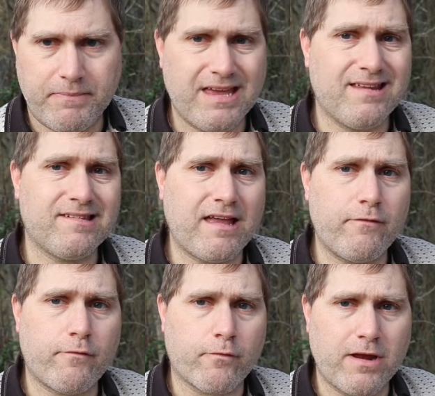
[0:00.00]
It is a
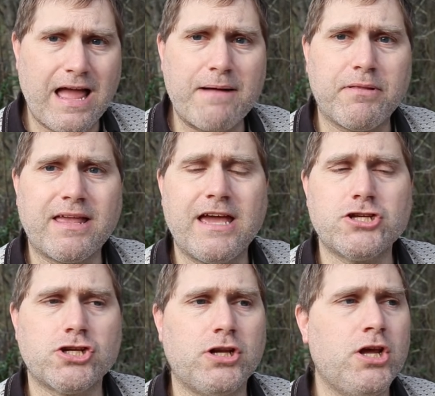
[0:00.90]
free
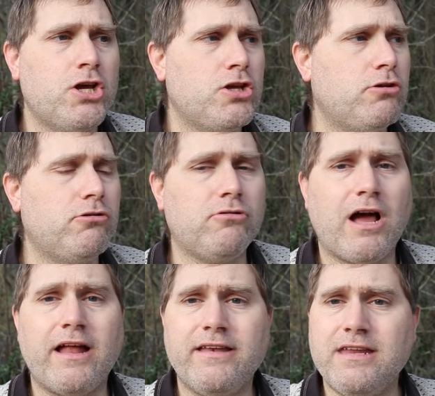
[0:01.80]
application. You do
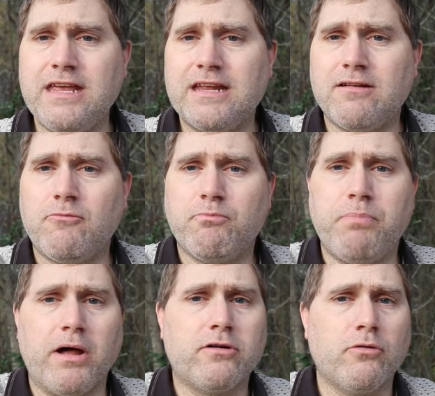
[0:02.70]
not need it
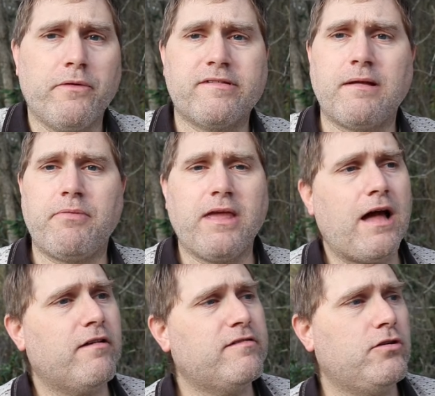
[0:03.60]
bundled with something
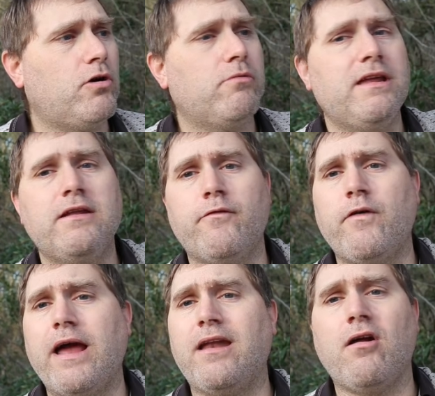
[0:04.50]
else. You don't need to
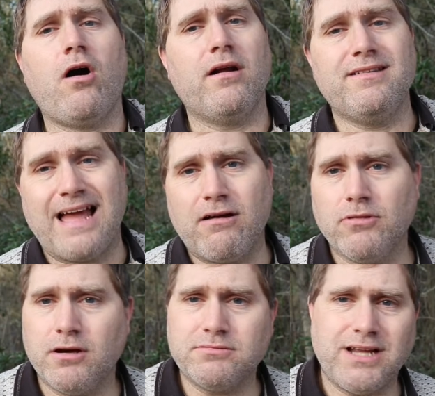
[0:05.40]
find it on
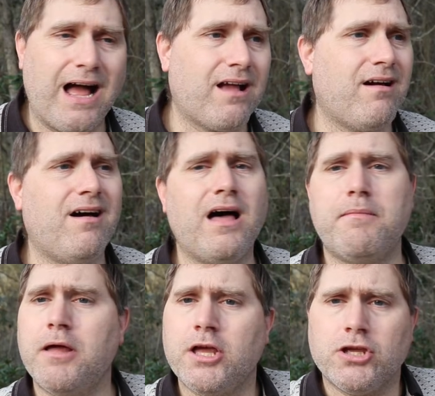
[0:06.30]

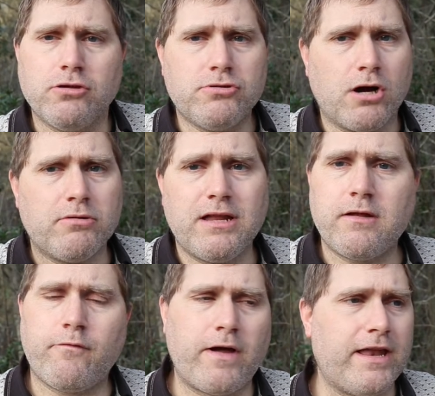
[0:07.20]
download.com. You don't need
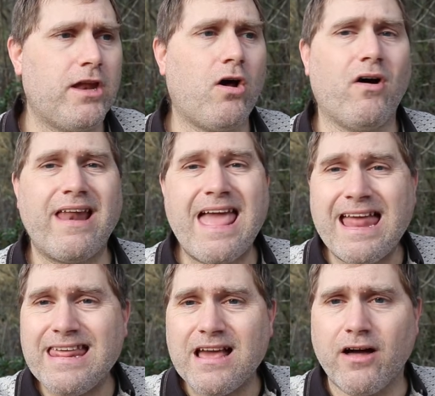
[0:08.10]
to find it on
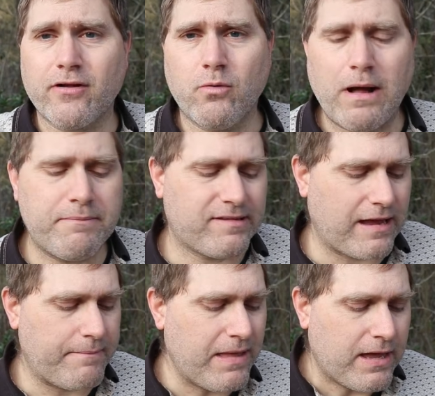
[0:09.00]
any other
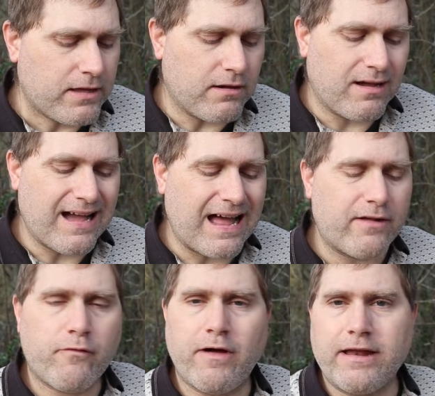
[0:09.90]
website. You
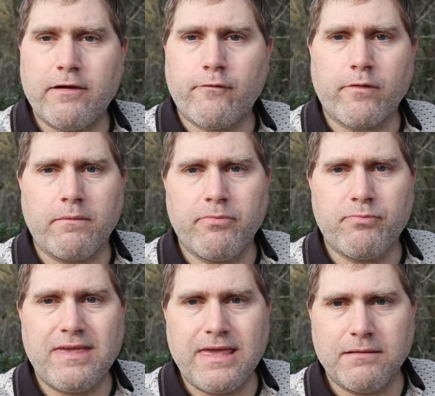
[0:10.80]
gotta find it from
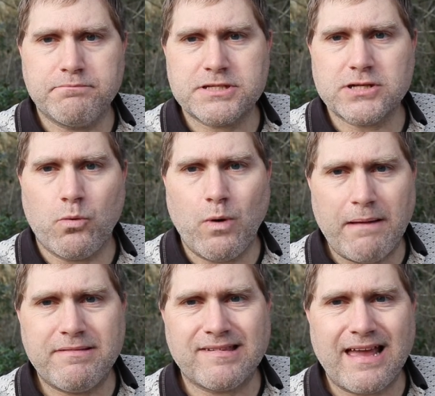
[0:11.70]
GIMP's
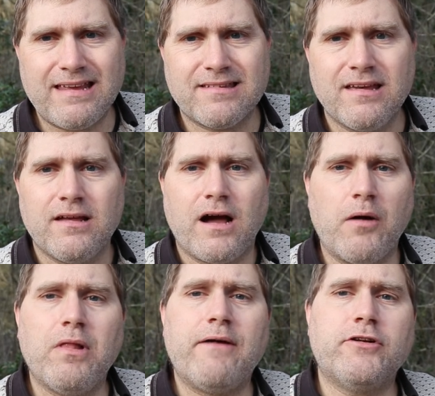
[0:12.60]
website. I
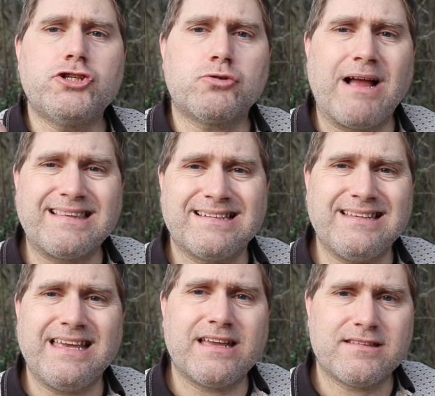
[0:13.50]
will have a direct
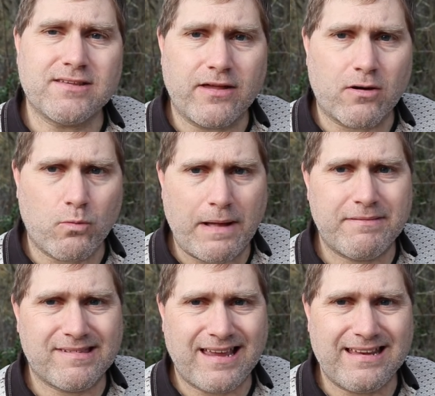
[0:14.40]
link to their
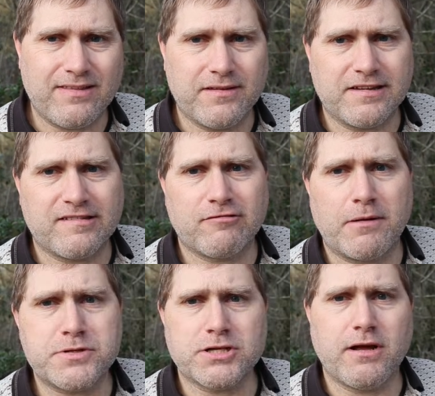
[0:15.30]
website in the
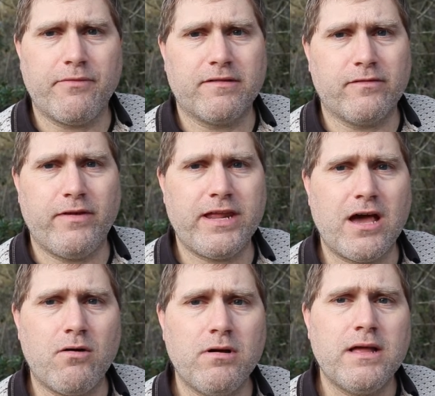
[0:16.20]
description of this
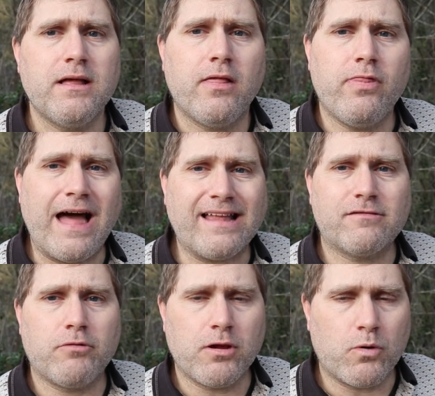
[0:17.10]
video.
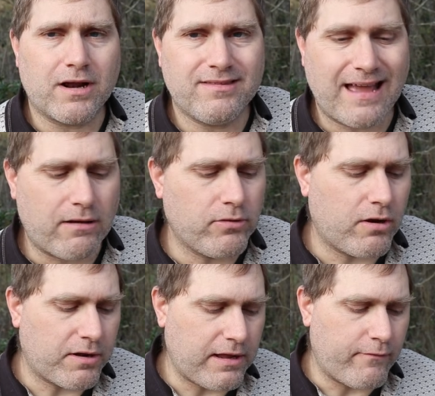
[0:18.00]
That's where you want to
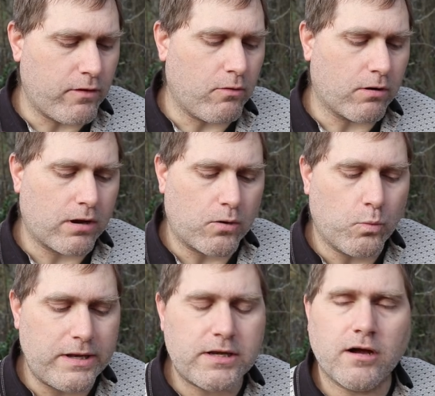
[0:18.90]
download it if you are on
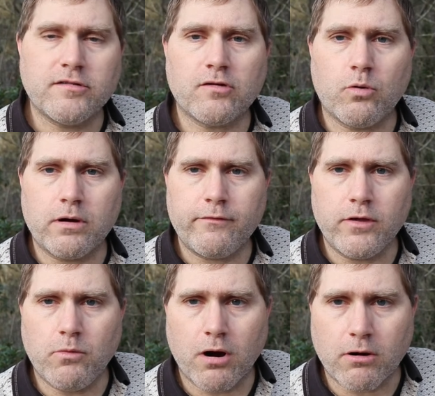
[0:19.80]
Windows or if
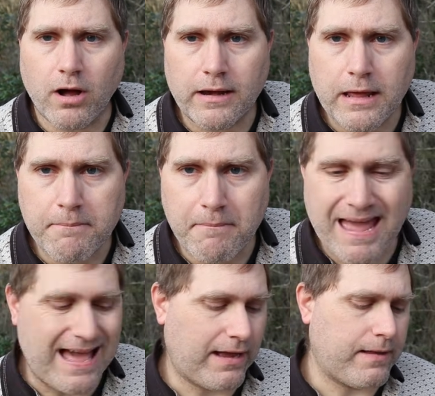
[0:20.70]
you are on
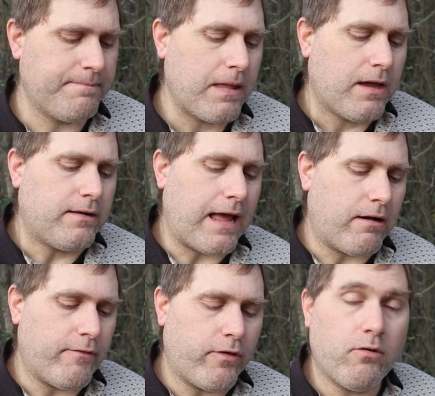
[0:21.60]
Mac.
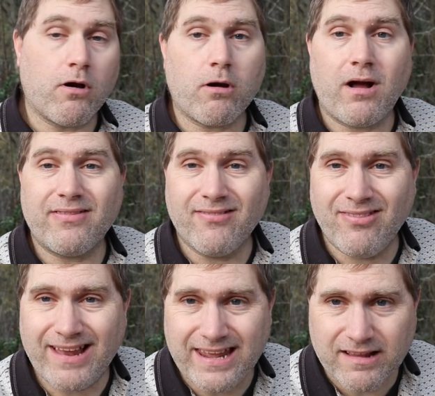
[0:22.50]
Now, if you are on
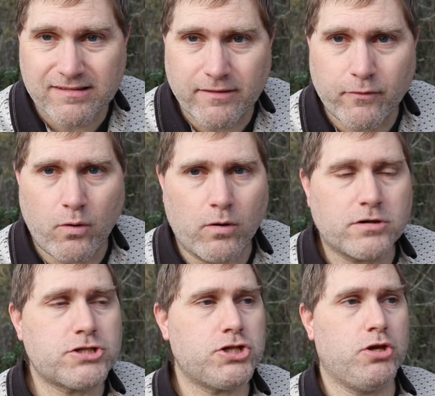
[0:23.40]
Linux, of
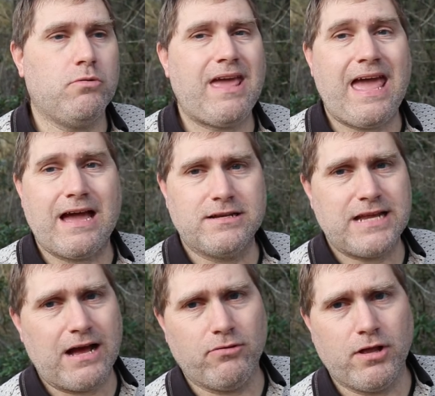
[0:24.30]
course, you can
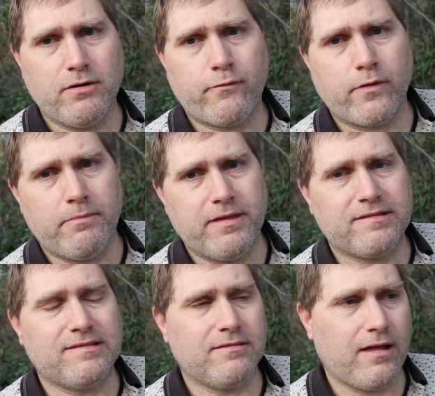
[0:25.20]
download from
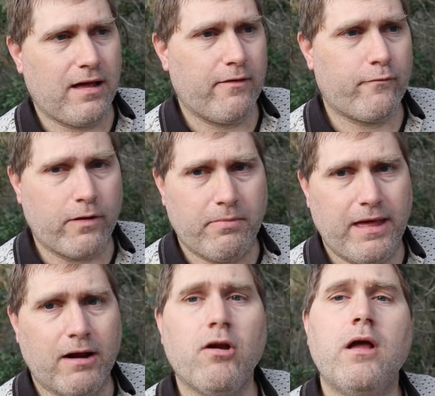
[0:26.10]
this from
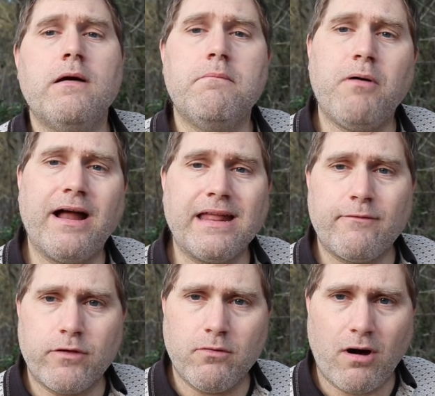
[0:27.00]
there. But
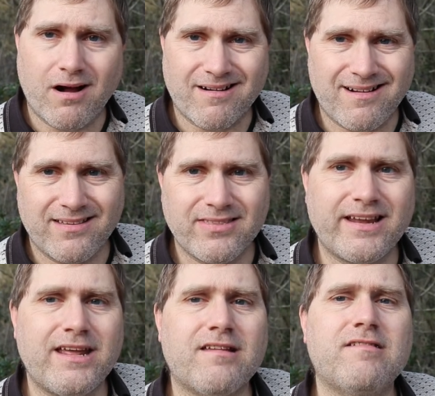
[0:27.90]
if you are on
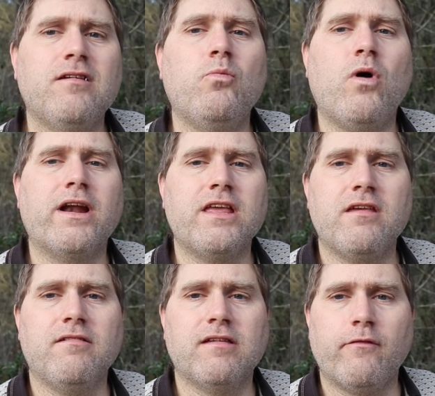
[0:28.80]
Linux, you want to
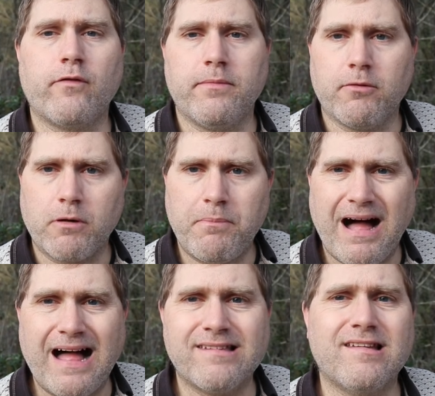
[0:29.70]
use it from the
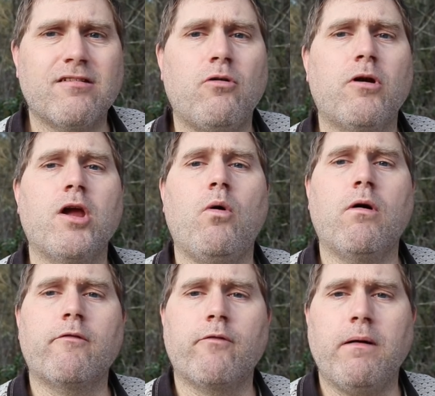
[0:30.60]
repository
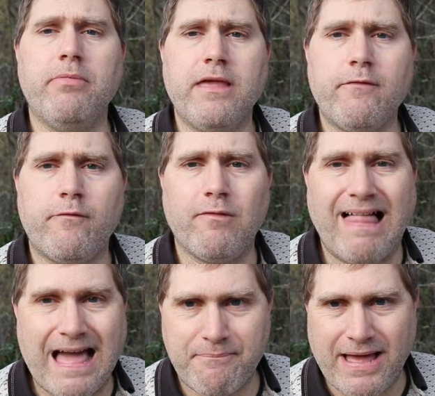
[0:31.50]
or from the
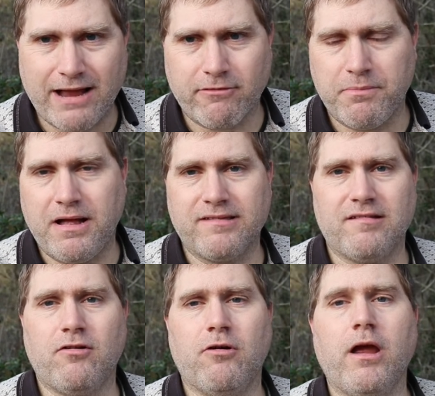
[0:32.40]
Flatpak
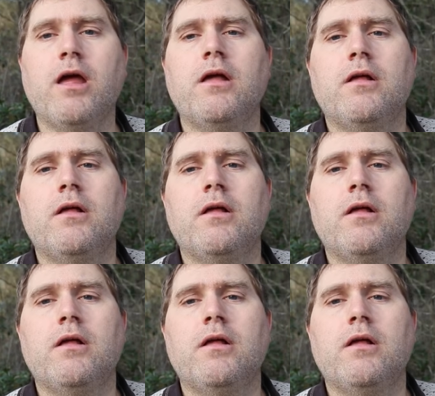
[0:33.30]
repository.